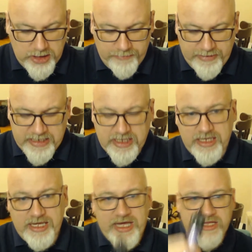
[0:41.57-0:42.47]
And
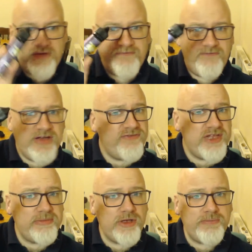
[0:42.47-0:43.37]
basically it's a
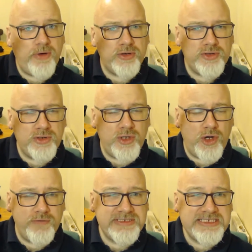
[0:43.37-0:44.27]
50ml bottle
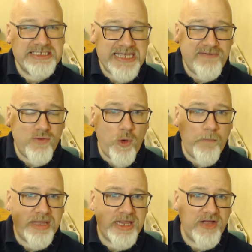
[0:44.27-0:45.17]
of
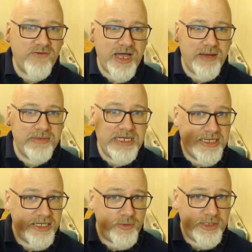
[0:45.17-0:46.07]
0mg
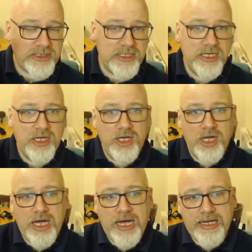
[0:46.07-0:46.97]
e-liquid,
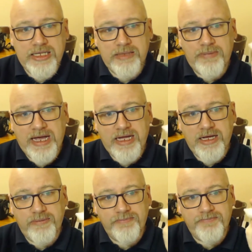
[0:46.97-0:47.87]
and you buy
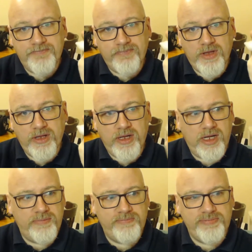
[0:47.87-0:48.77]
a
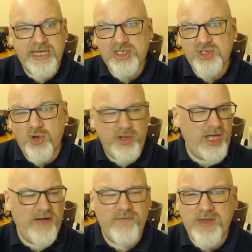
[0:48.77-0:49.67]
next shot, or
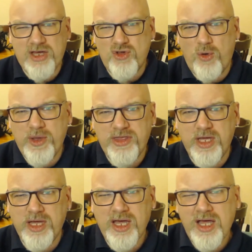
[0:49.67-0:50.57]
you get a next shot with
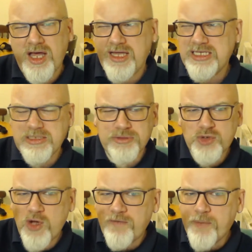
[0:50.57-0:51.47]
it. I think it's about
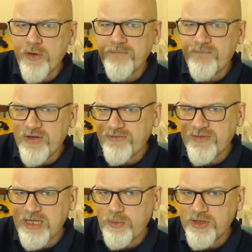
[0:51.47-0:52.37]

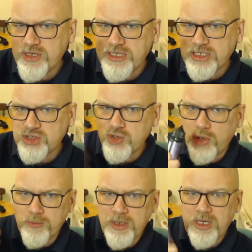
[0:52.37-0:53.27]
£12.50 with the next
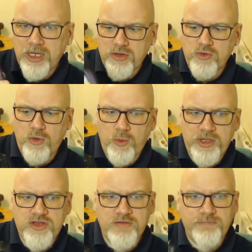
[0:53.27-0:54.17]
shot. So
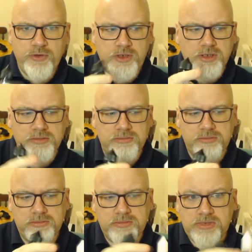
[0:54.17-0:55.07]
once you've put your
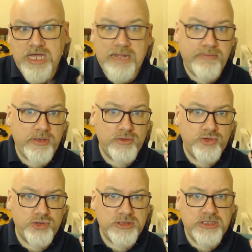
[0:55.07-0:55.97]
10ml
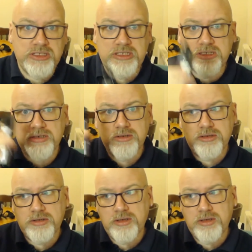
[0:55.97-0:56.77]
juice into here,